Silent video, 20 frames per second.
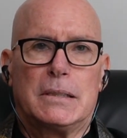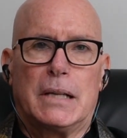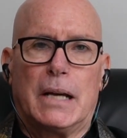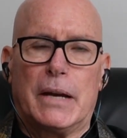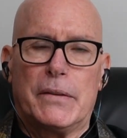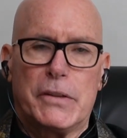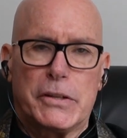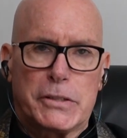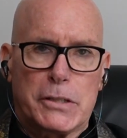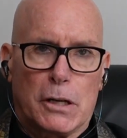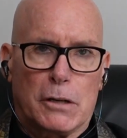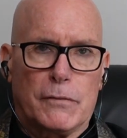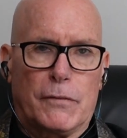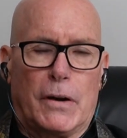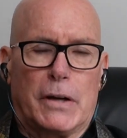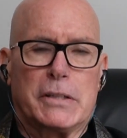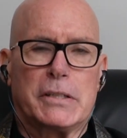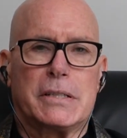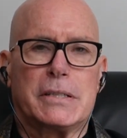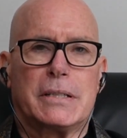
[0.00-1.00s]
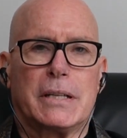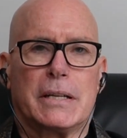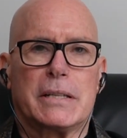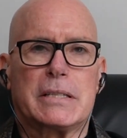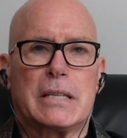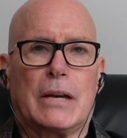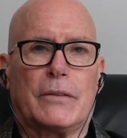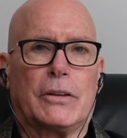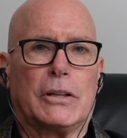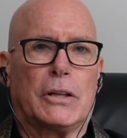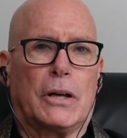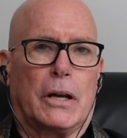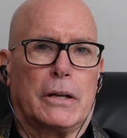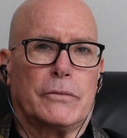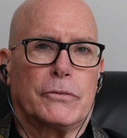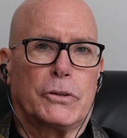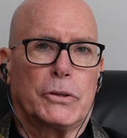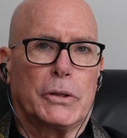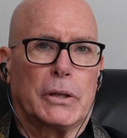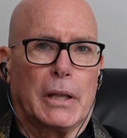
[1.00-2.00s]
And the Theravadan does have a lot
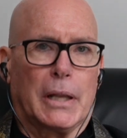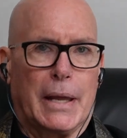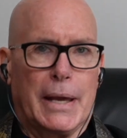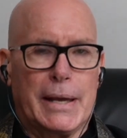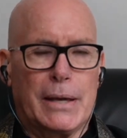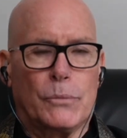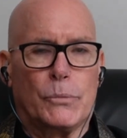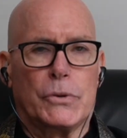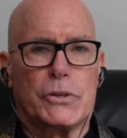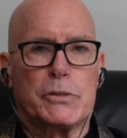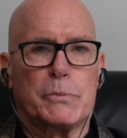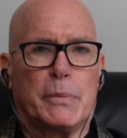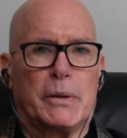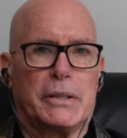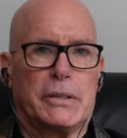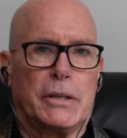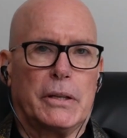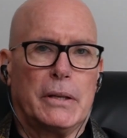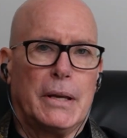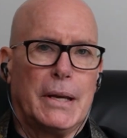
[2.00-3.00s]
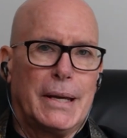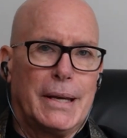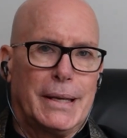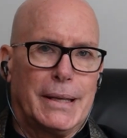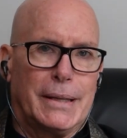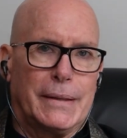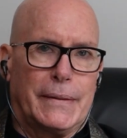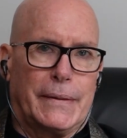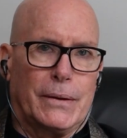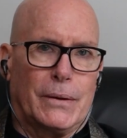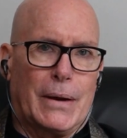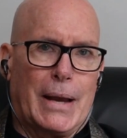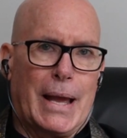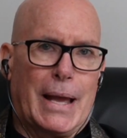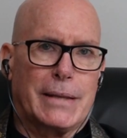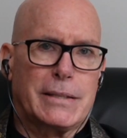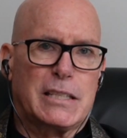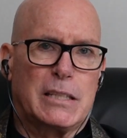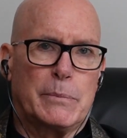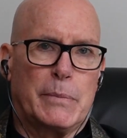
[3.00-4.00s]
of good language, but there
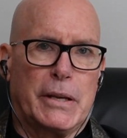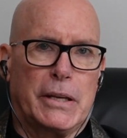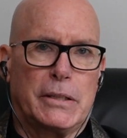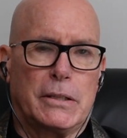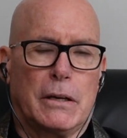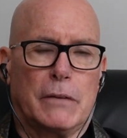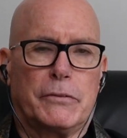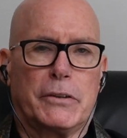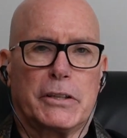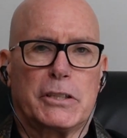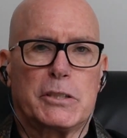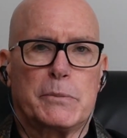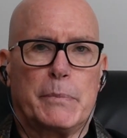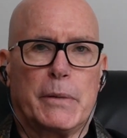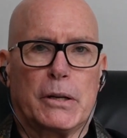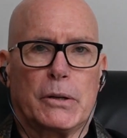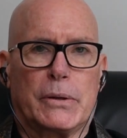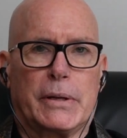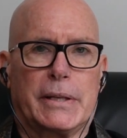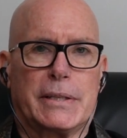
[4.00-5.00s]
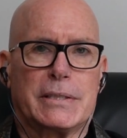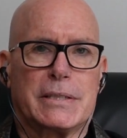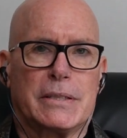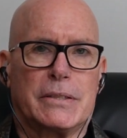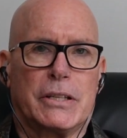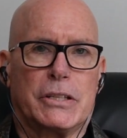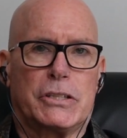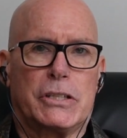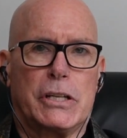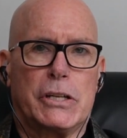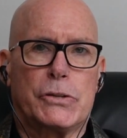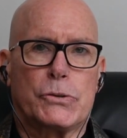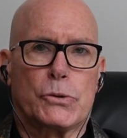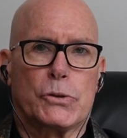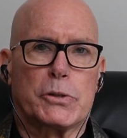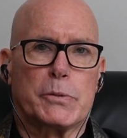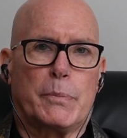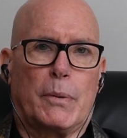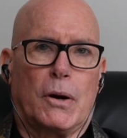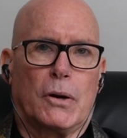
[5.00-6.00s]
has to be enough experience in the
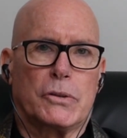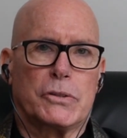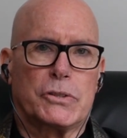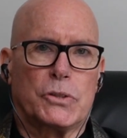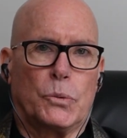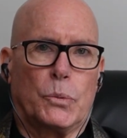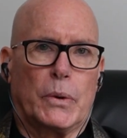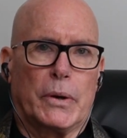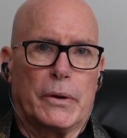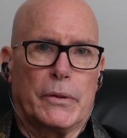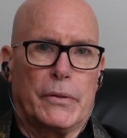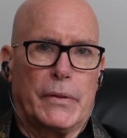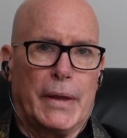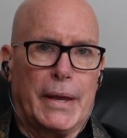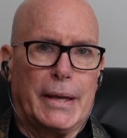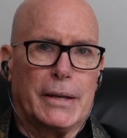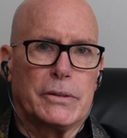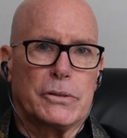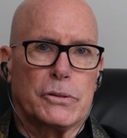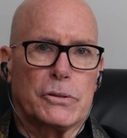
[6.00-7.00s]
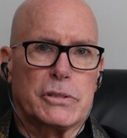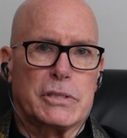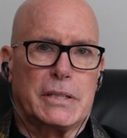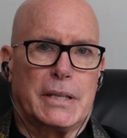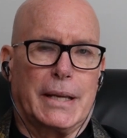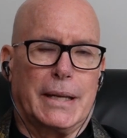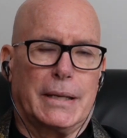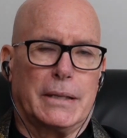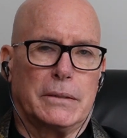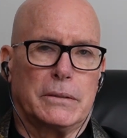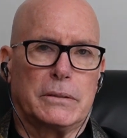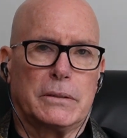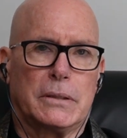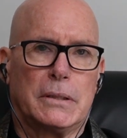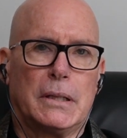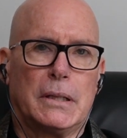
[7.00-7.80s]
teacher's part to where they understand